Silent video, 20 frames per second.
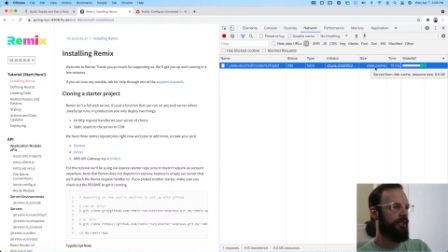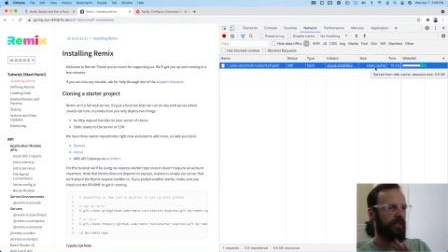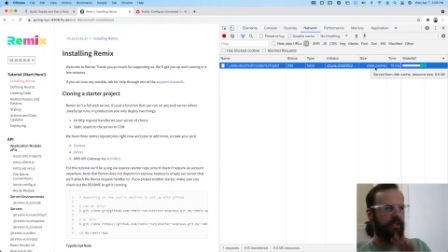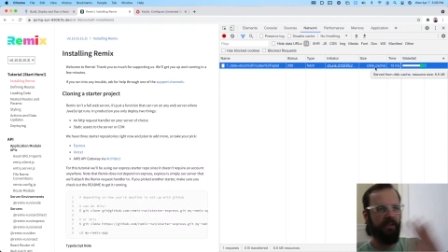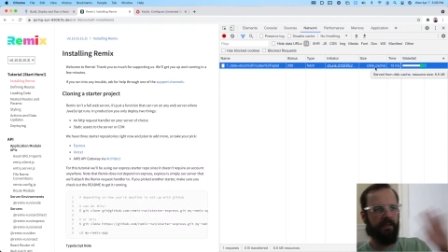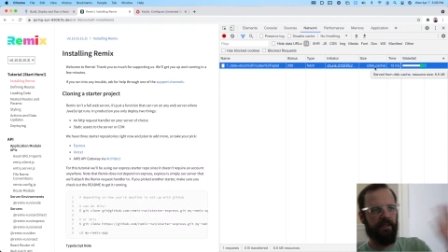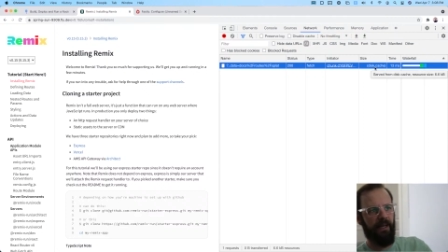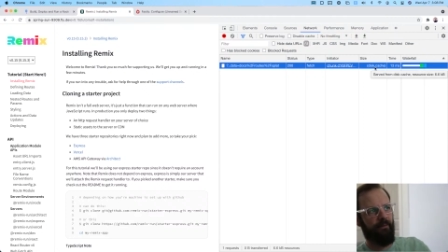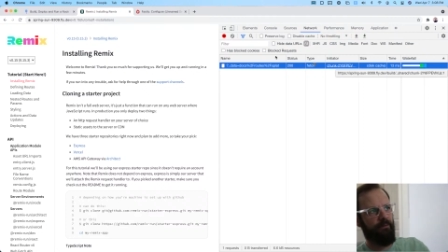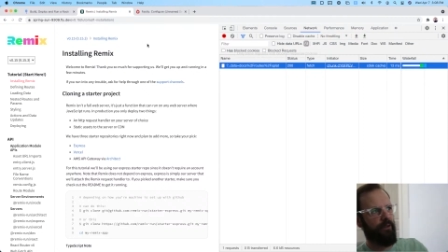It
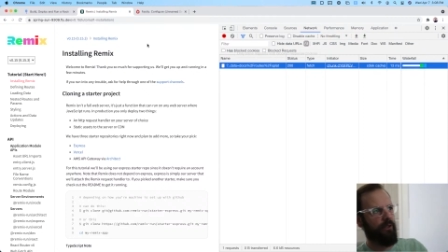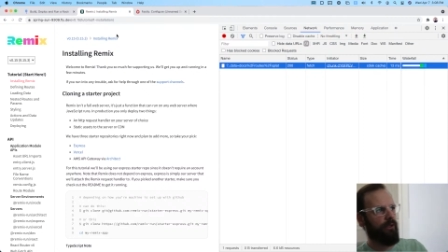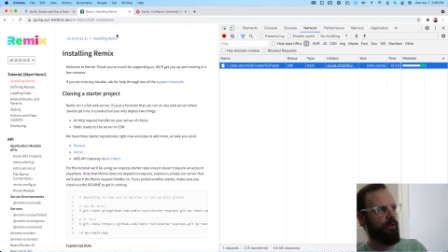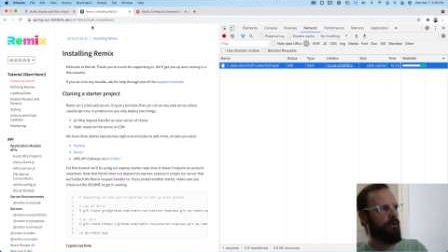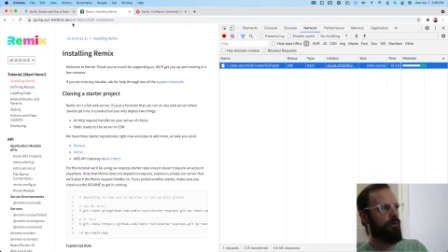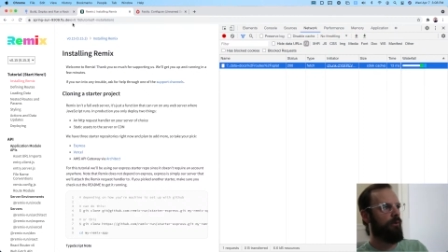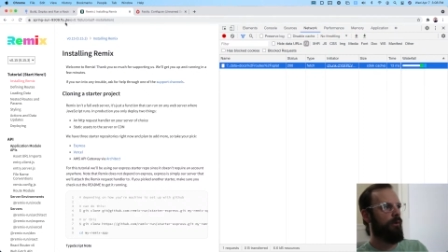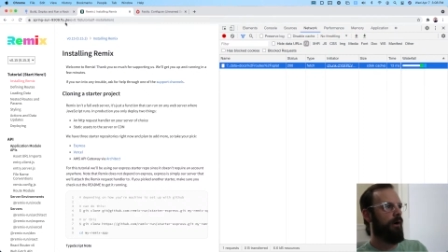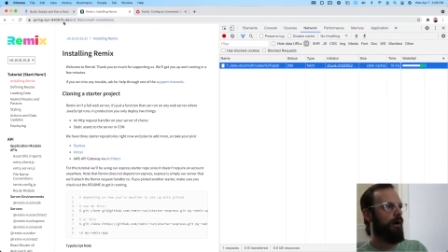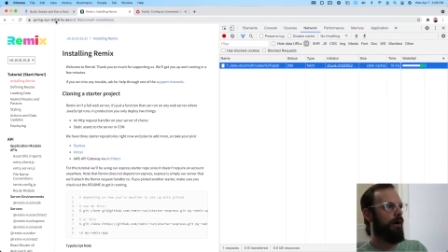didn't have to
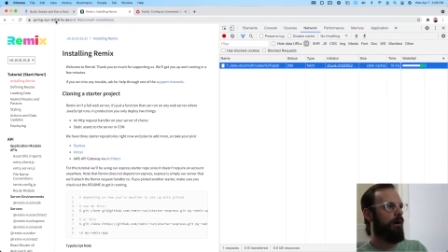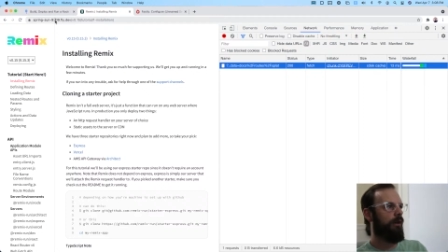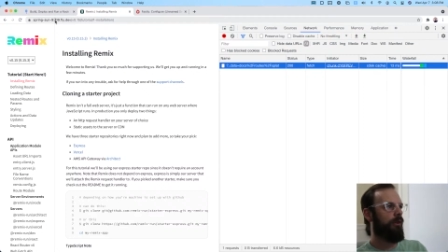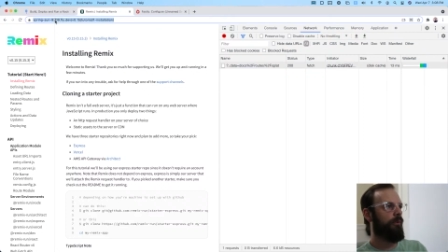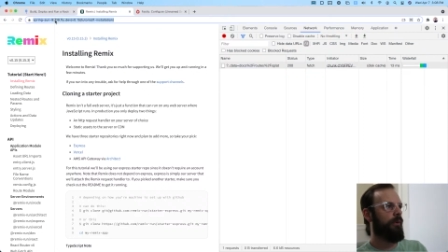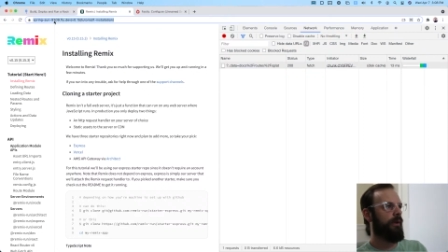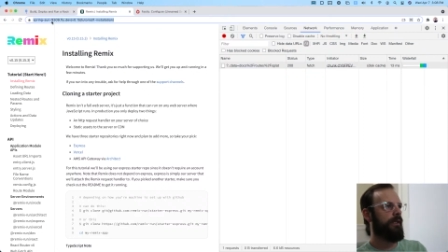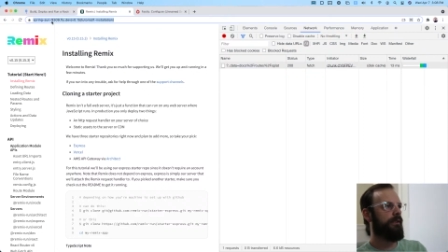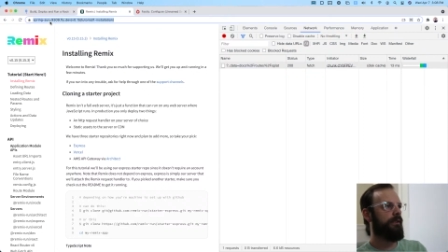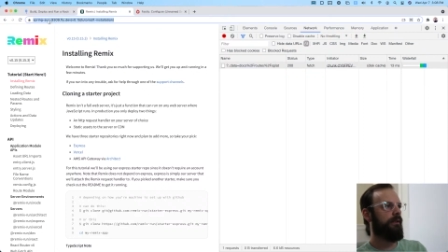go all the
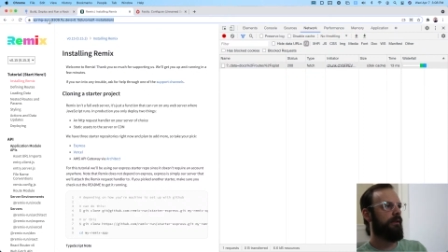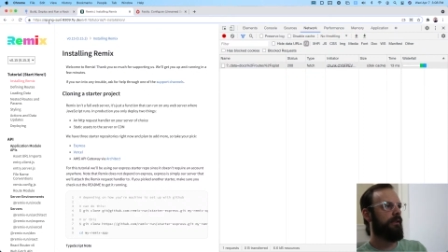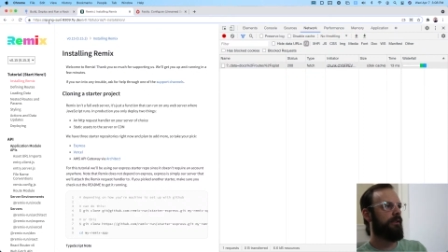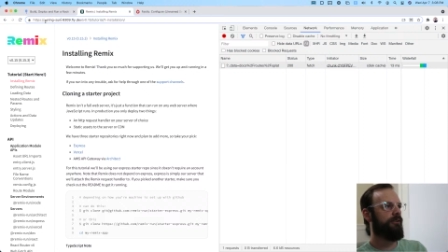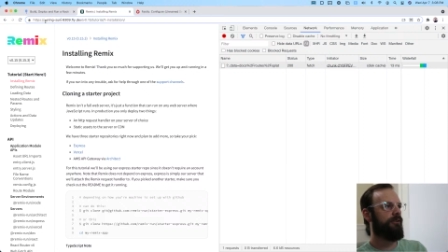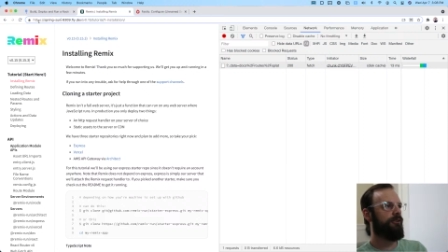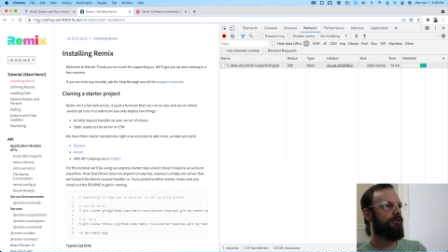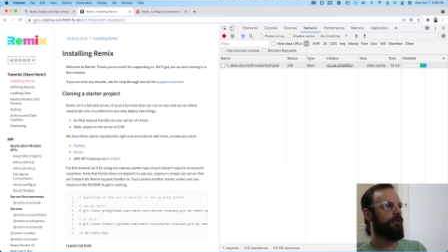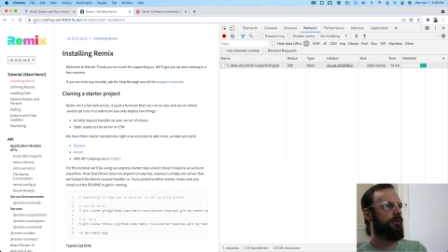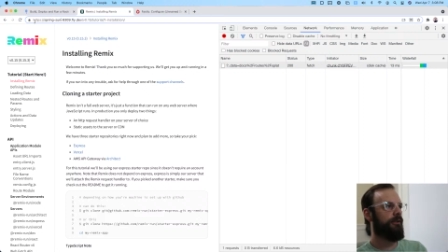way to
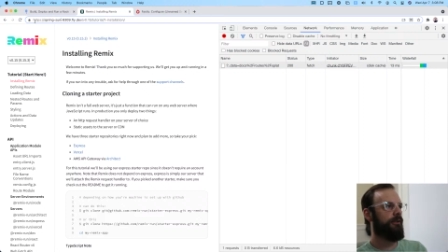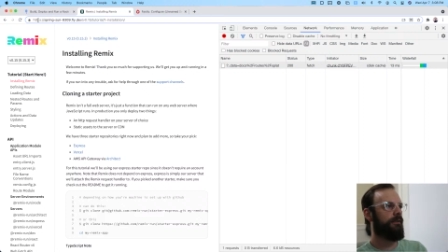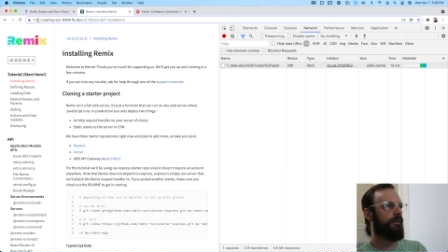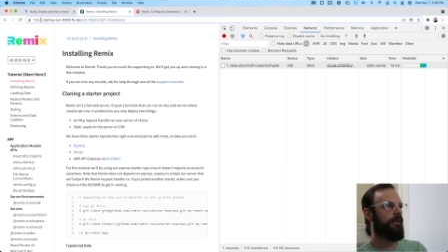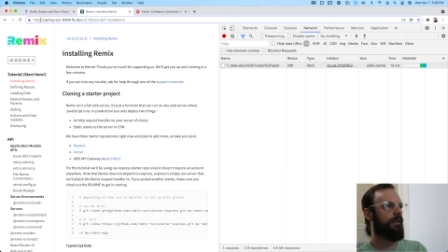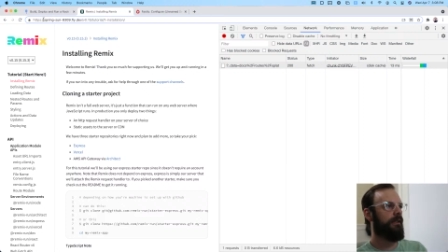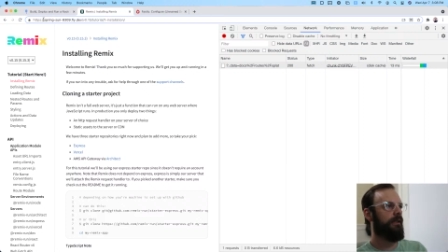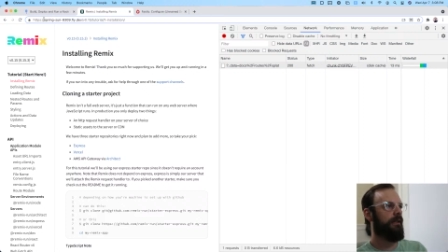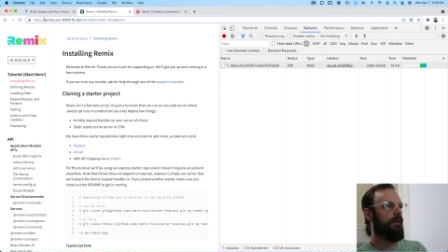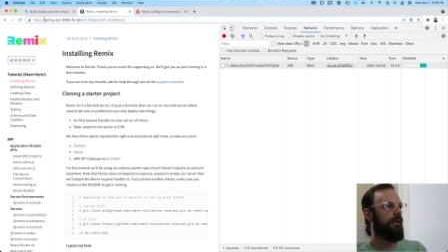this
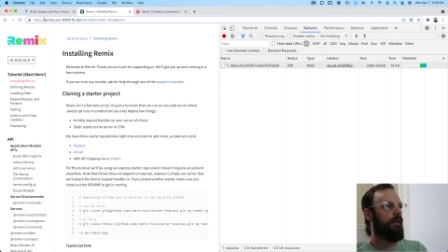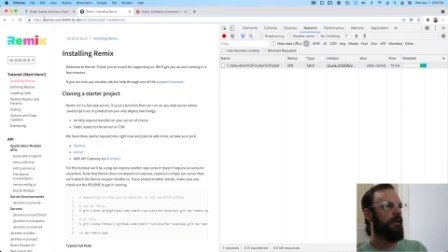server.